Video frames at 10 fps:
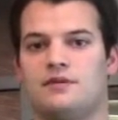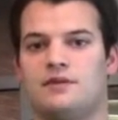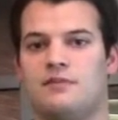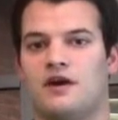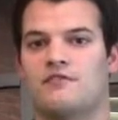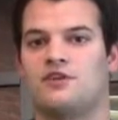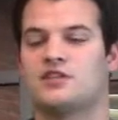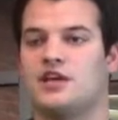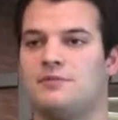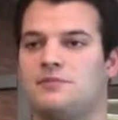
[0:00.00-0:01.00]
being my
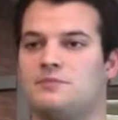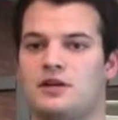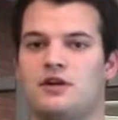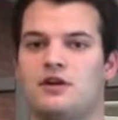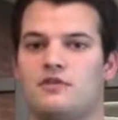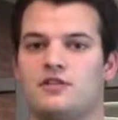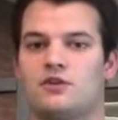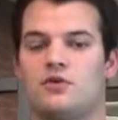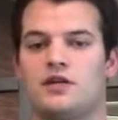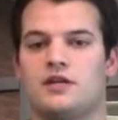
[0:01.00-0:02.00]
first game, I was pretty nervous
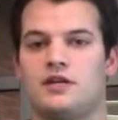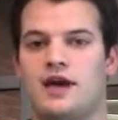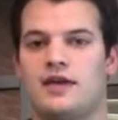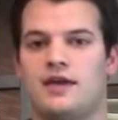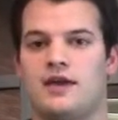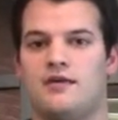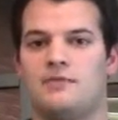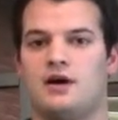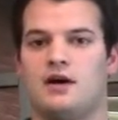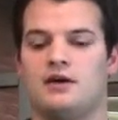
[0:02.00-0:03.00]
going into that
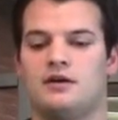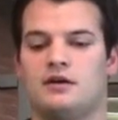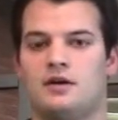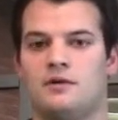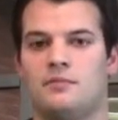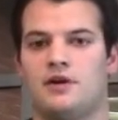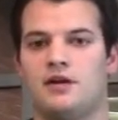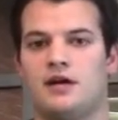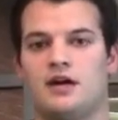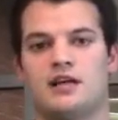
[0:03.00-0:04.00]
game, uh, but
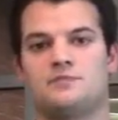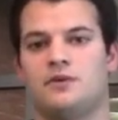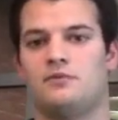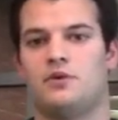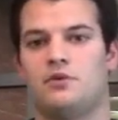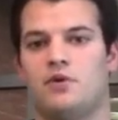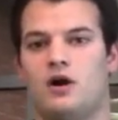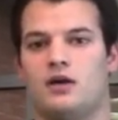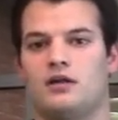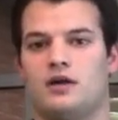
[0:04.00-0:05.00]
uh, guys played really
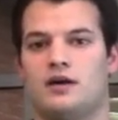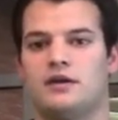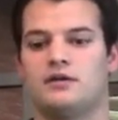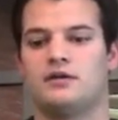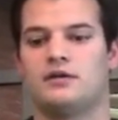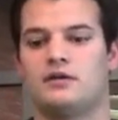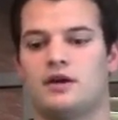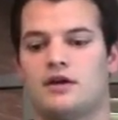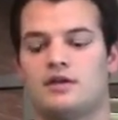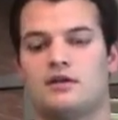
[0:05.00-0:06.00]
well. Uh,
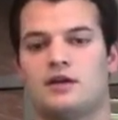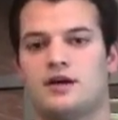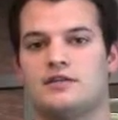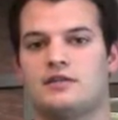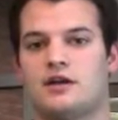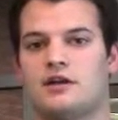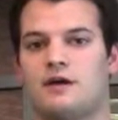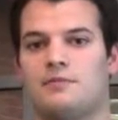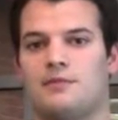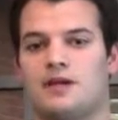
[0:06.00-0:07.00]
got a good uh, start,
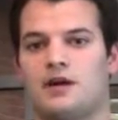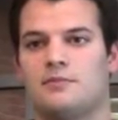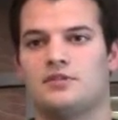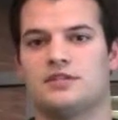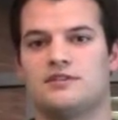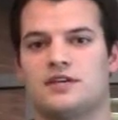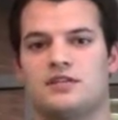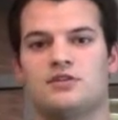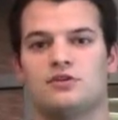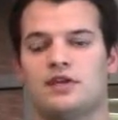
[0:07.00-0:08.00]
couple, made a couple saves, kind
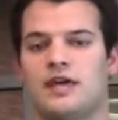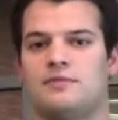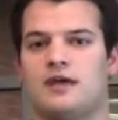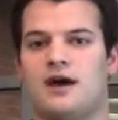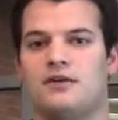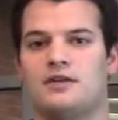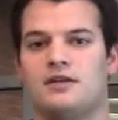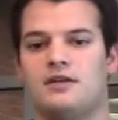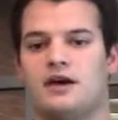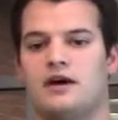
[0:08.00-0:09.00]
of slowed the game down, and